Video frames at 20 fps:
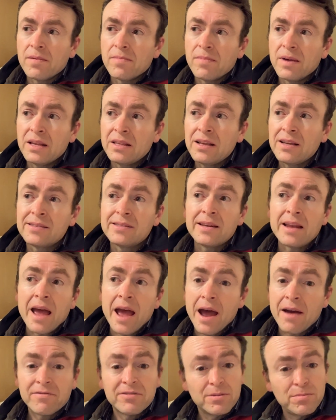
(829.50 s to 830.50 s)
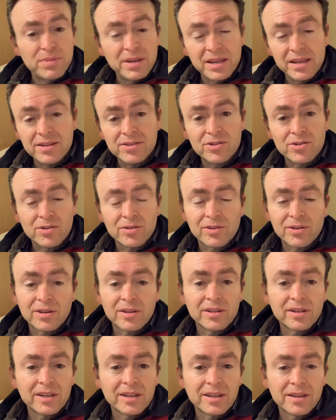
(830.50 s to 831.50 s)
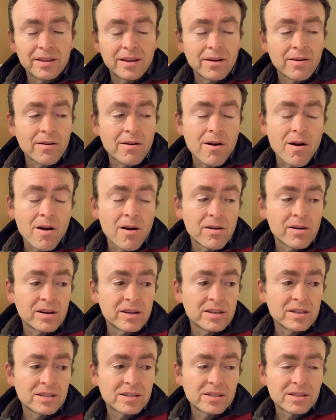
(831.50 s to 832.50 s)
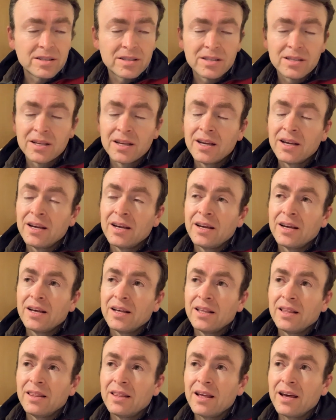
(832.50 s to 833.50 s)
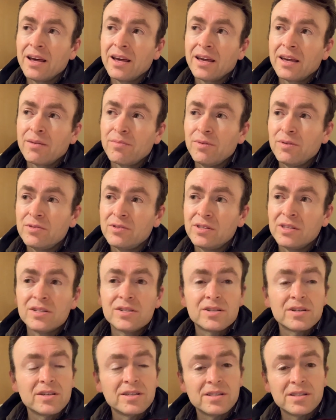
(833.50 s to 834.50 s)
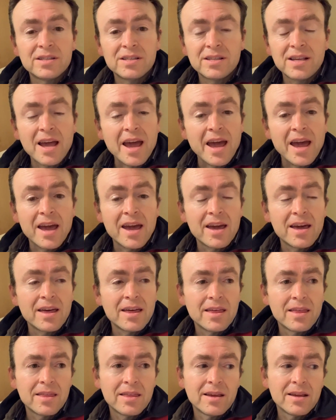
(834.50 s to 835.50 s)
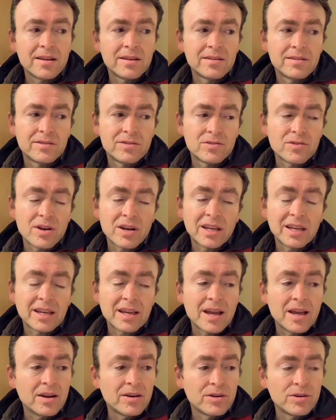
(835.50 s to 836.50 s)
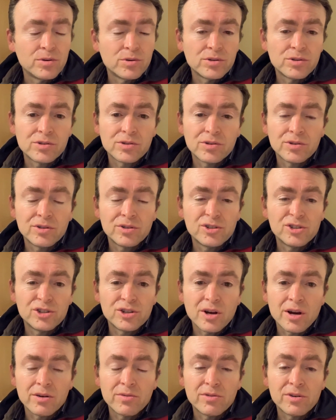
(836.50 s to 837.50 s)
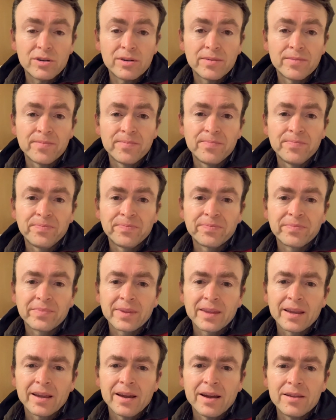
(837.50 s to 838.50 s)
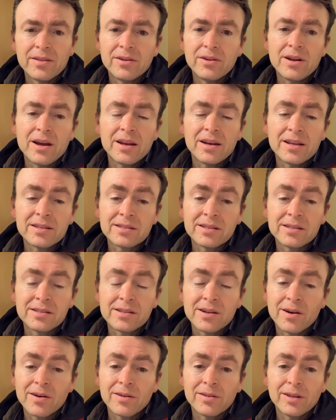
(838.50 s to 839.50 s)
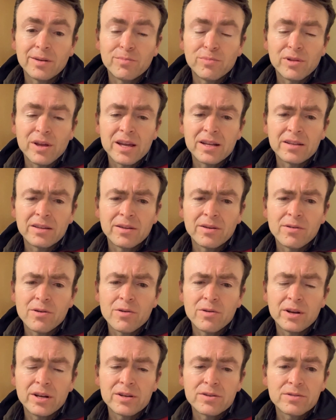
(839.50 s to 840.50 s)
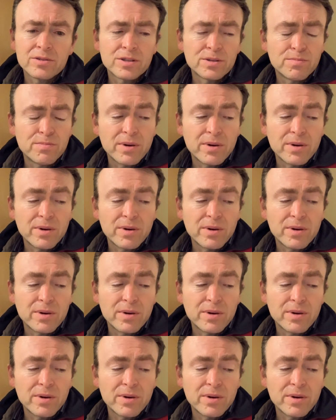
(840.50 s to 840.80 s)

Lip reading: It doesn't have to be, certainly. There are artists, like musicians, say, that try to cater to a certain genre, and they're not necessarily playing to their own interests.